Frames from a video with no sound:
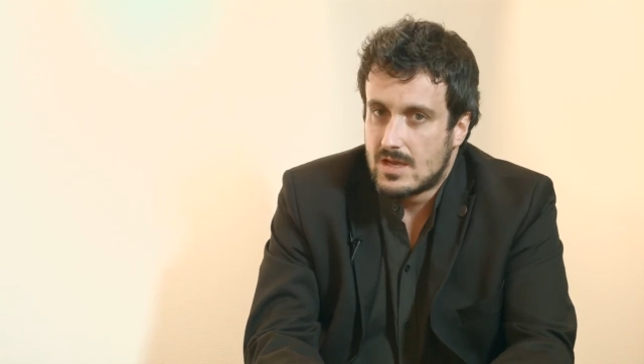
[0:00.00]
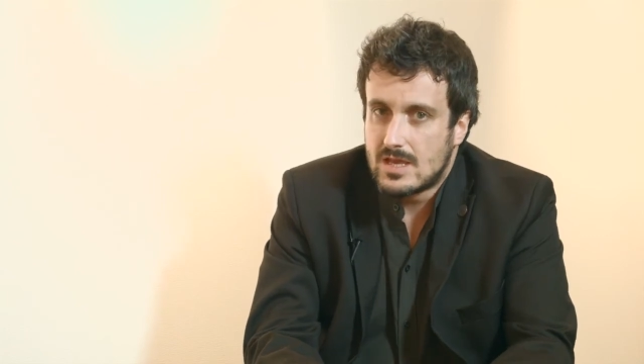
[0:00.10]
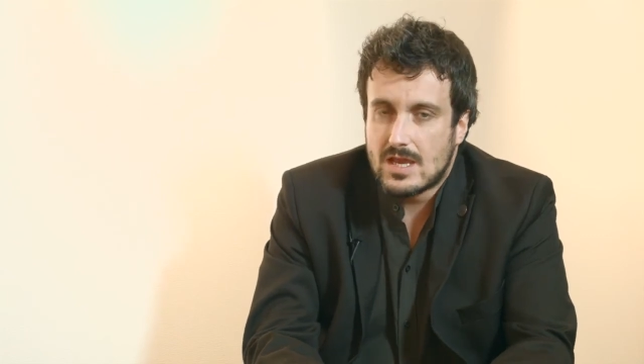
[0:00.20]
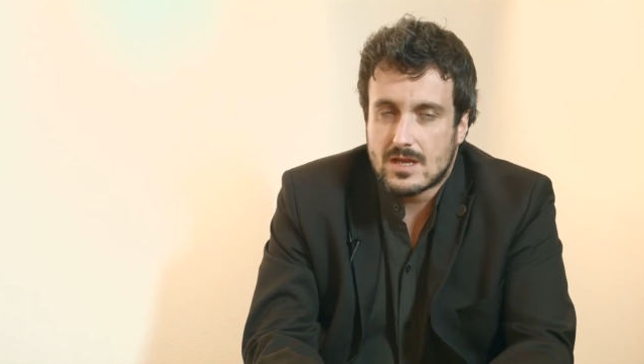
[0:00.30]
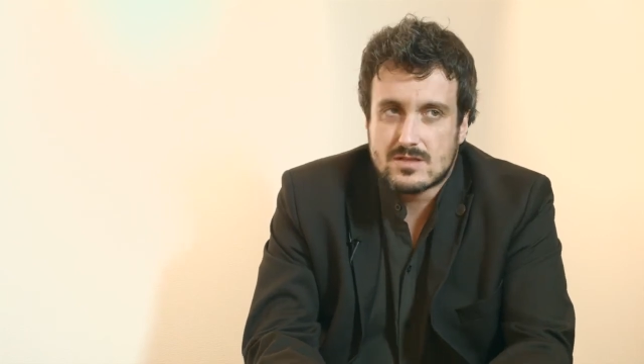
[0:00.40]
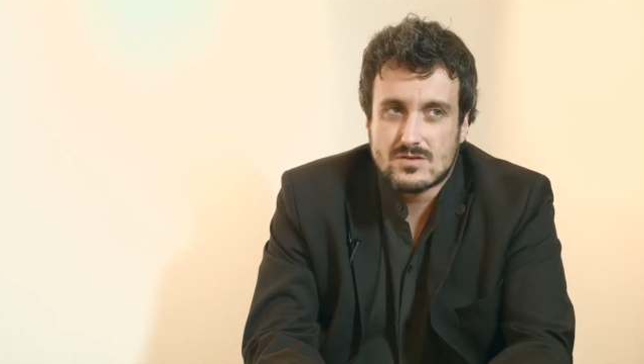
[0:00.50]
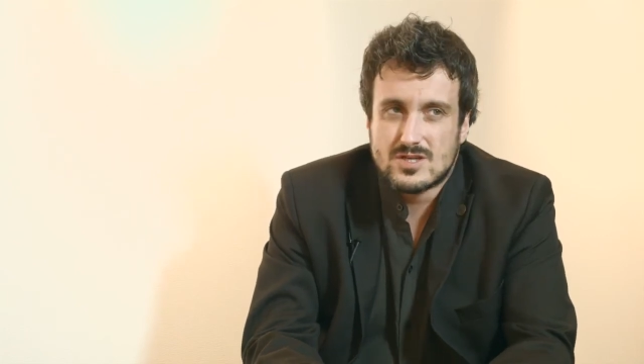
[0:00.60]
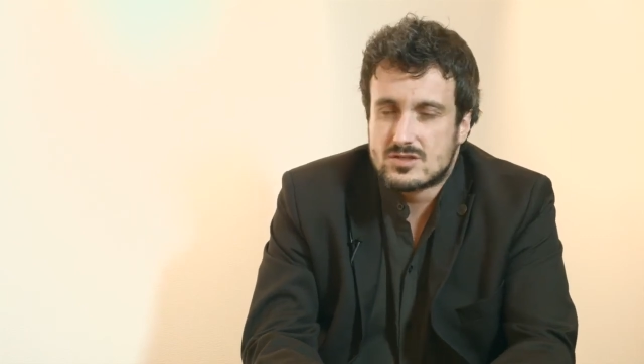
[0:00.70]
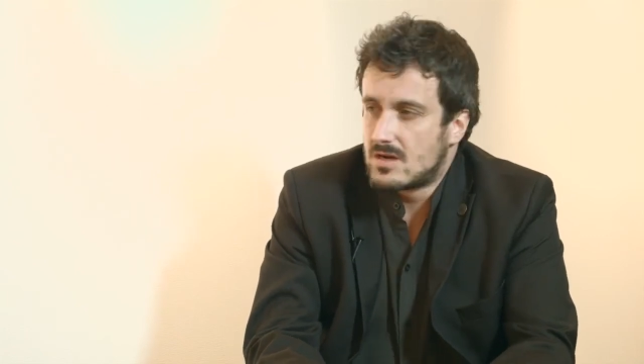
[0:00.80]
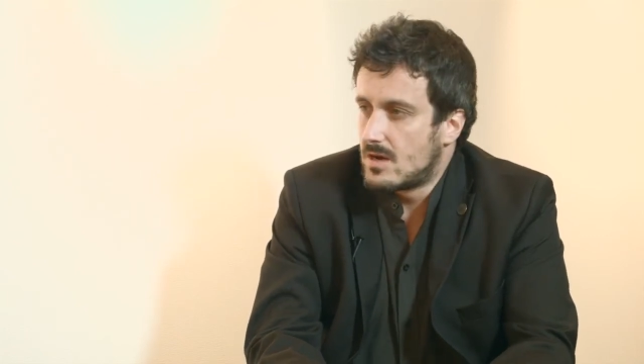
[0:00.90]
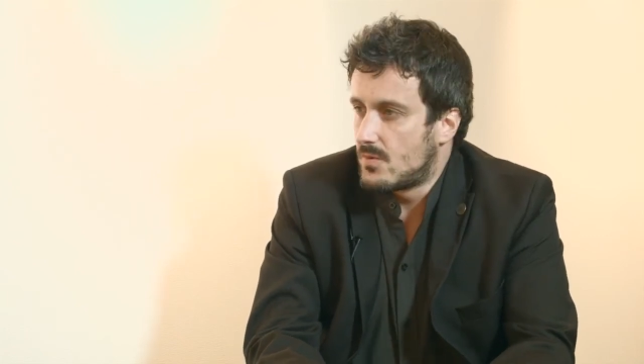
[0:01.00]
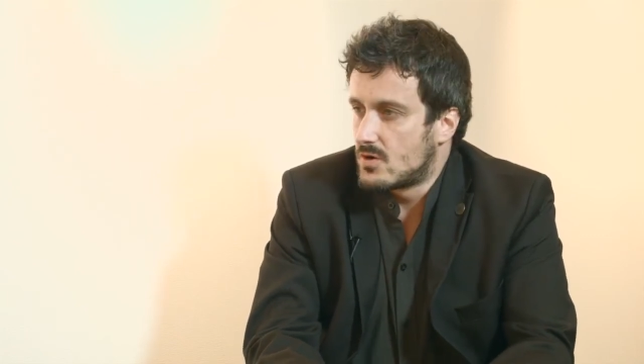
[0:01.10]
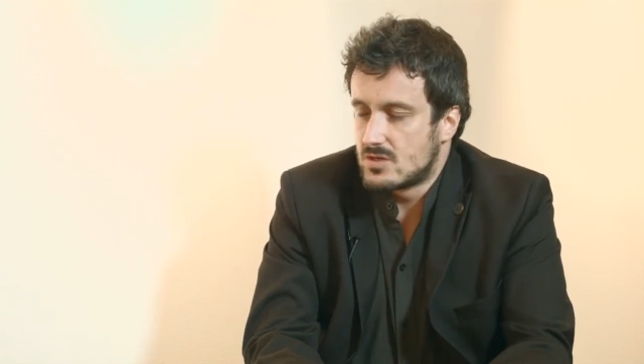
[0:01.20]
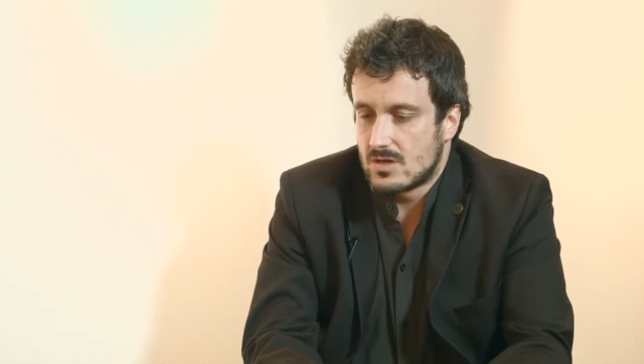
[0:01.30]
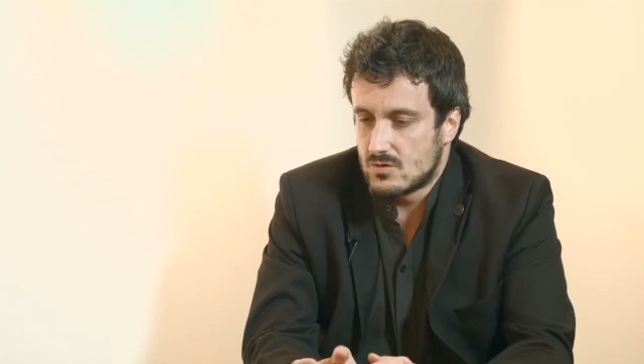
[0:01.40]
Yeah, traditional
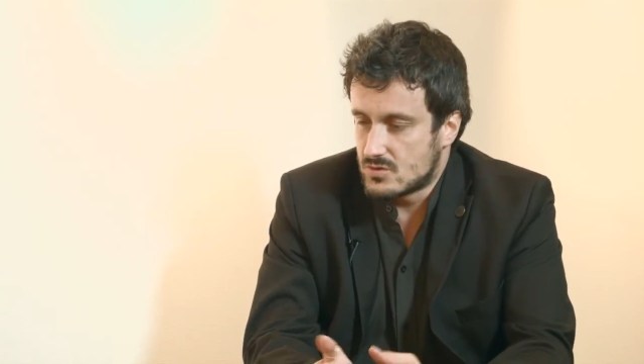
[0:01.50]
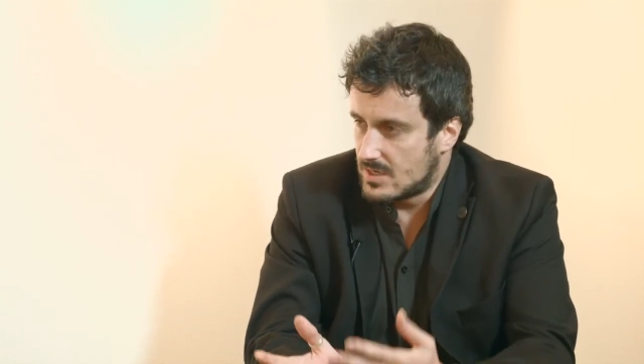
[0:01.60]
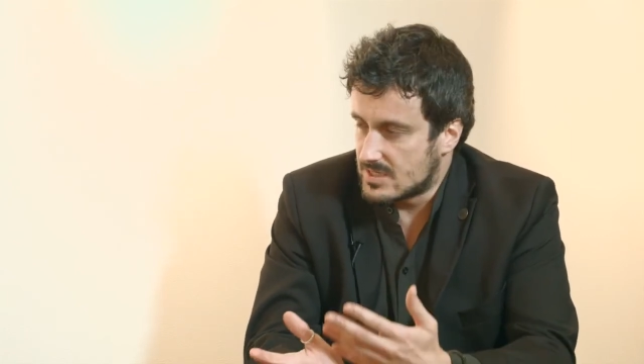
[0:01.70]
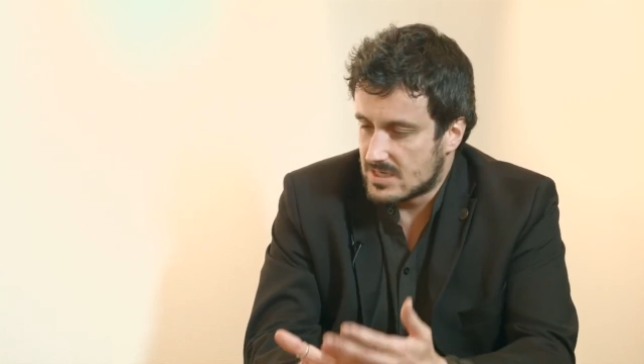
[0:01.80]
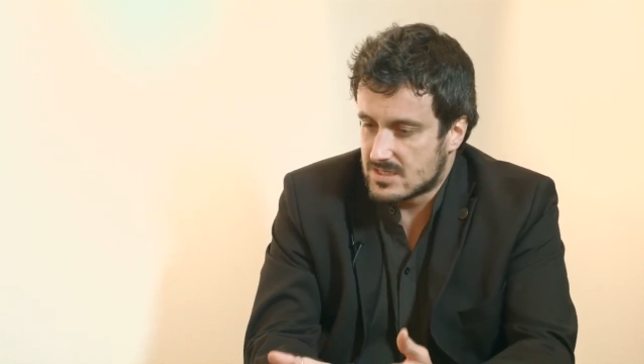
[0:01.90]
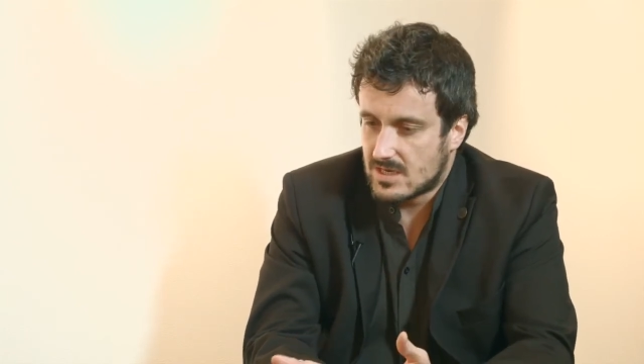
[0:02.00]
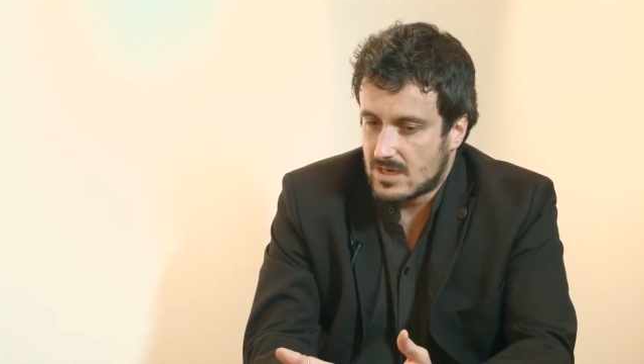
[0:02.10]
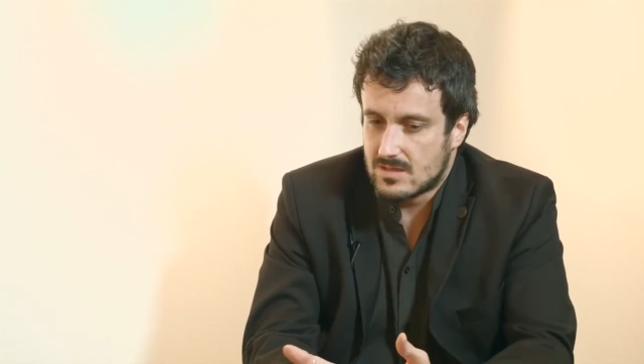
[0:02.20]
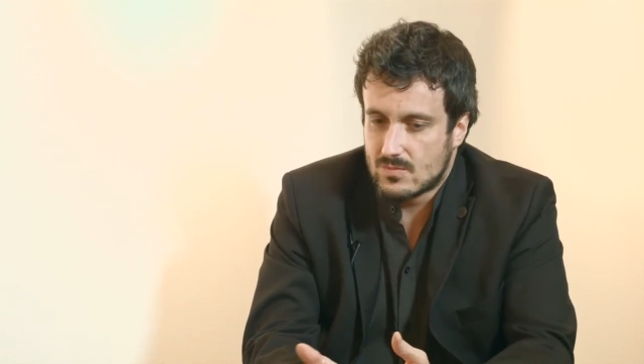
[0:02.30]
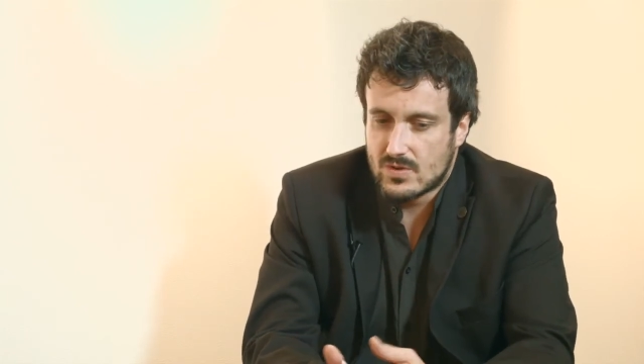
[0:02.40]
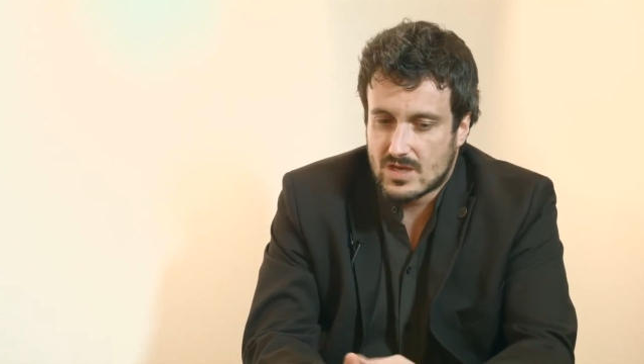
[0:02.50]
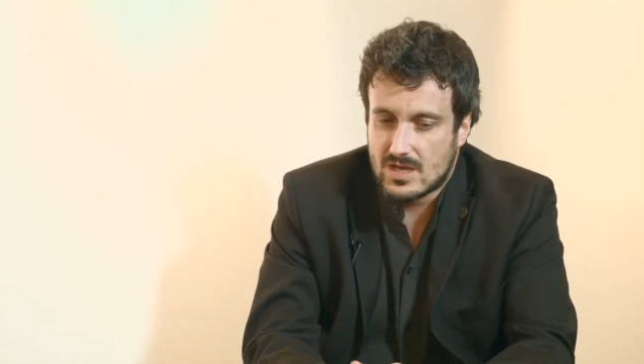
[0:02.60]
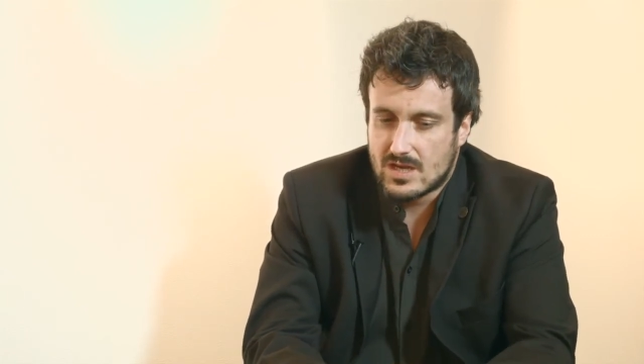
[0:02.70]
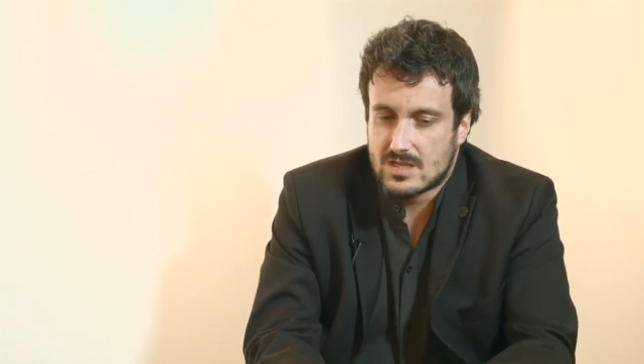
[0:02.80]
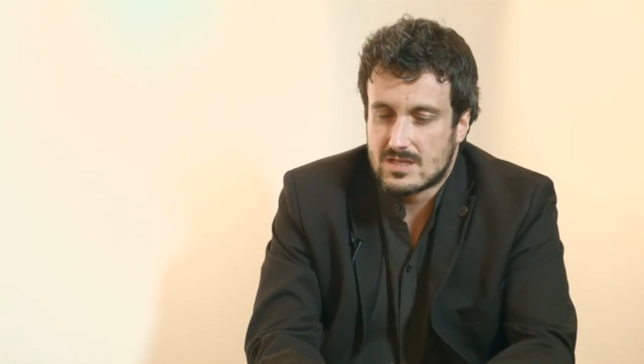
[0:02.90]
approach are usually, as I say in the beginning,